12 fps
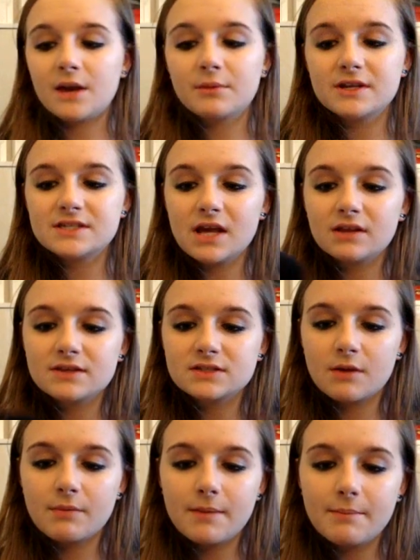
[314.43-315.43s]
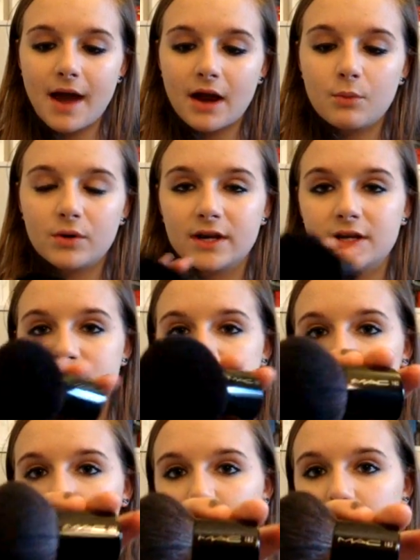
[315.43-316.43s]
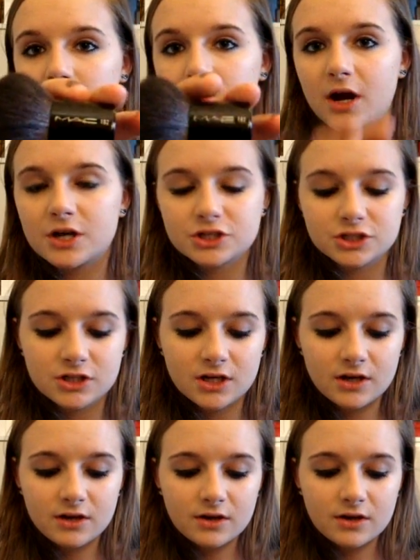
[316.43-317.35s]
And I'm going to take this on my MAC 182 Kabuki brush,